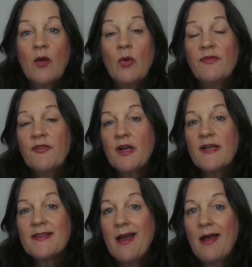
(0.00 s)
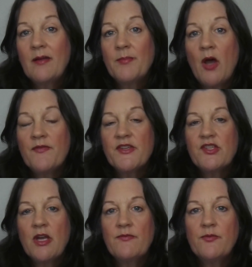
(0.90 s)
Well, for us, off the
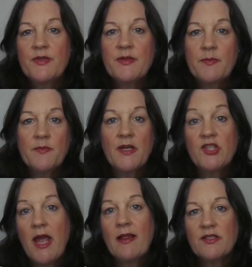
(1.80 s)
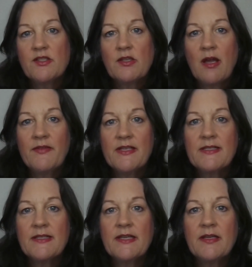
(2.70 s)
shelf was a challenge,
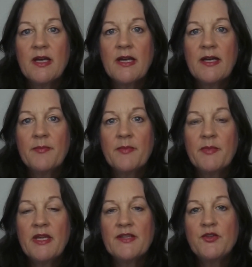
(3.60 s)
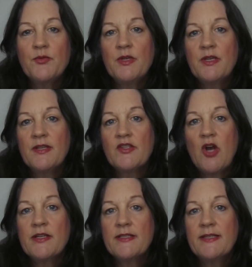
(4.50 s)
obviously, because it's
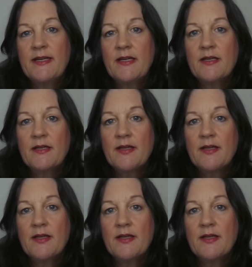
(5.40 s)
hard to take a